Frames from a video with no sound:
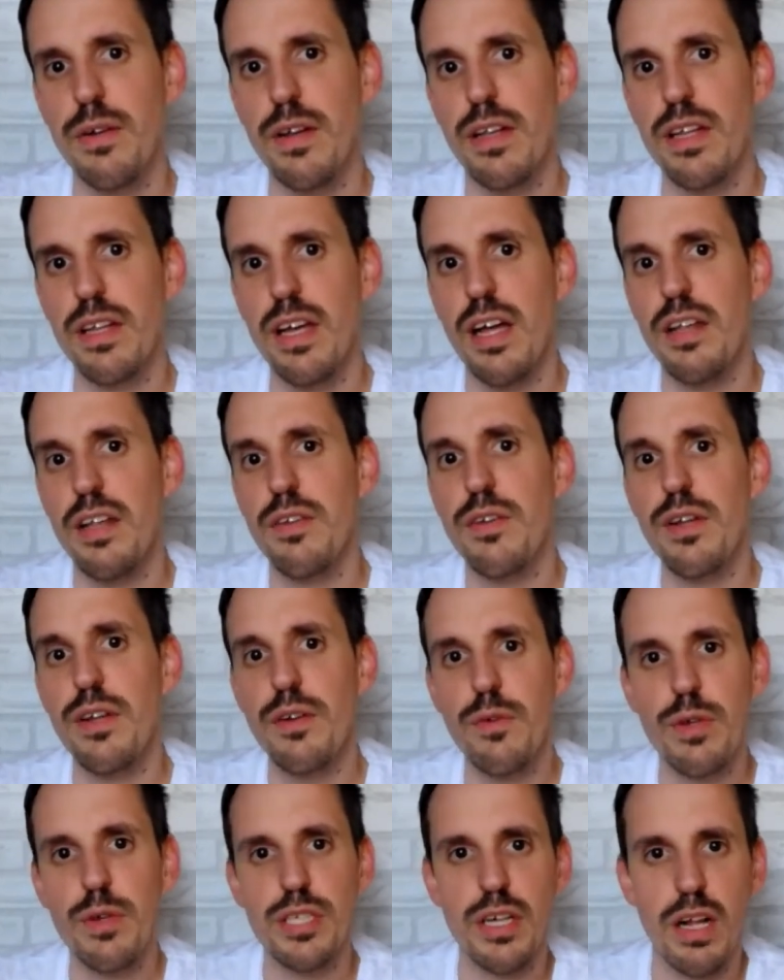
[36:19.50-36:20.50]
ending
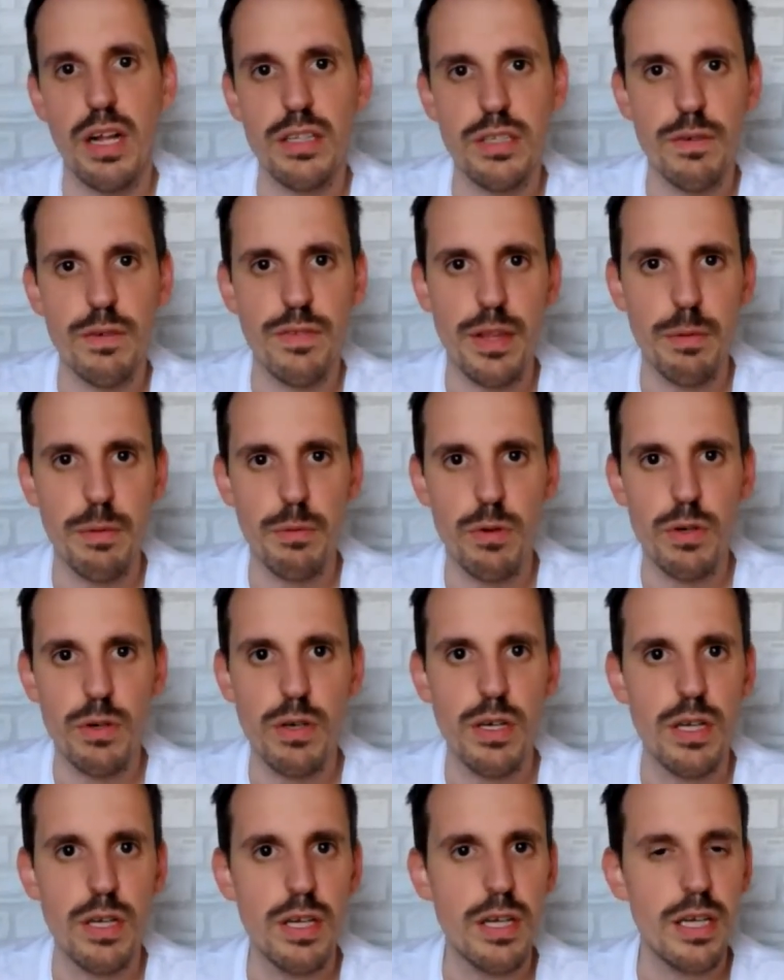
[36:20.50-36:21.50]
result of the book
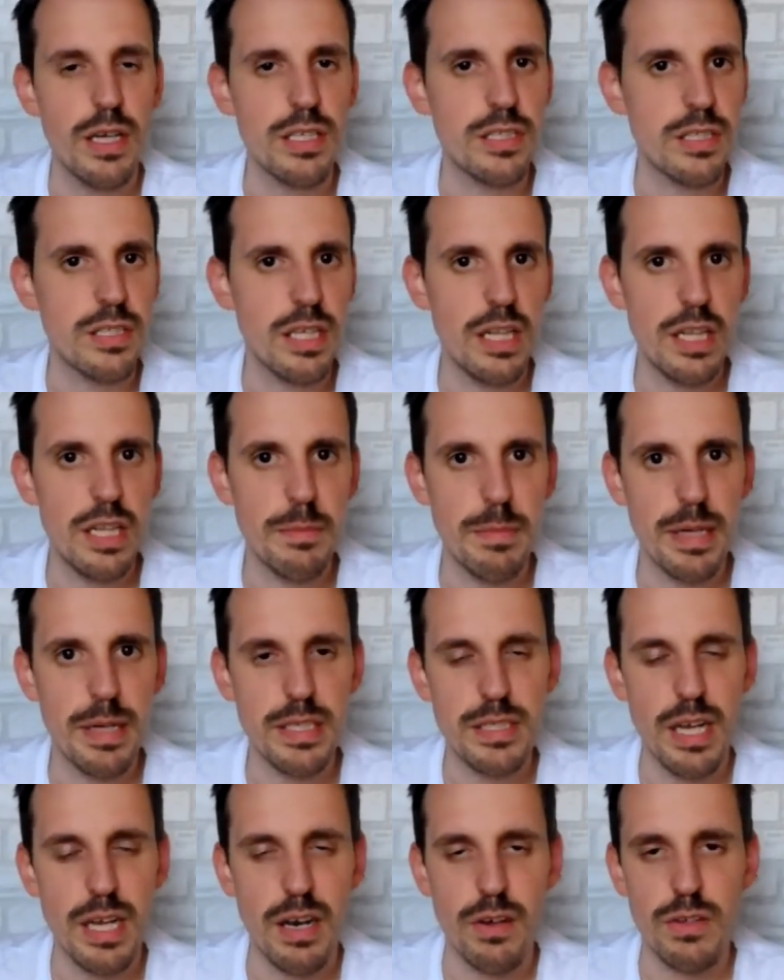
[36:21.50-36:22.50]
still depends
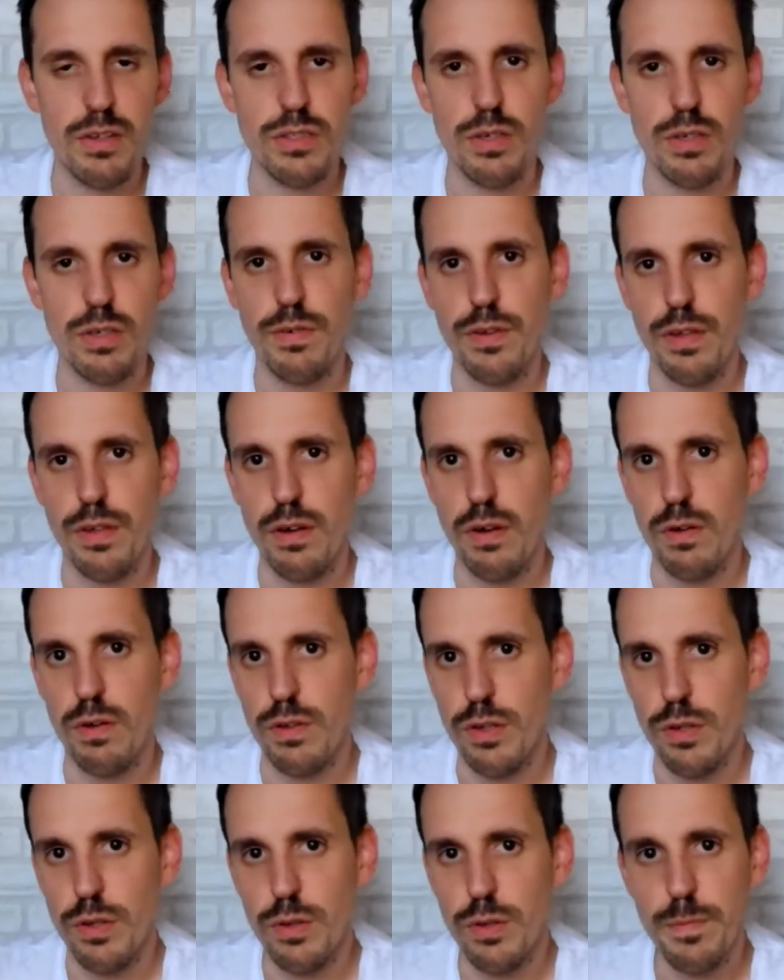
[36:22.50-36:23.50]
a lot on
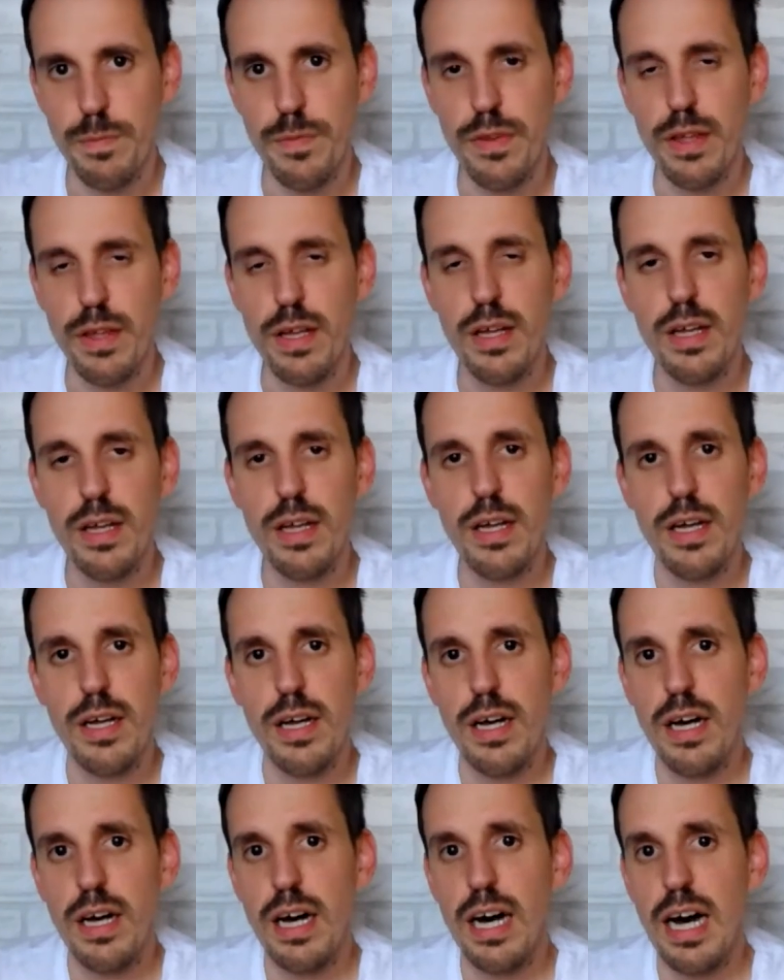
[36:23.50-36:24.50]
you.
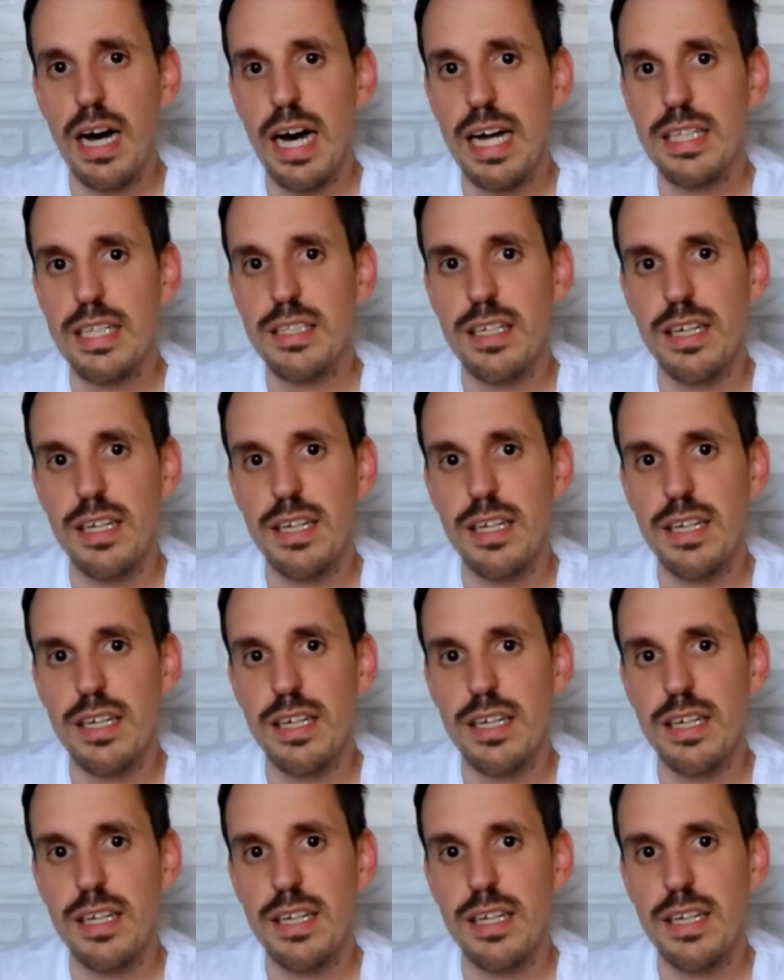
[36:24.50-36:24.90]
And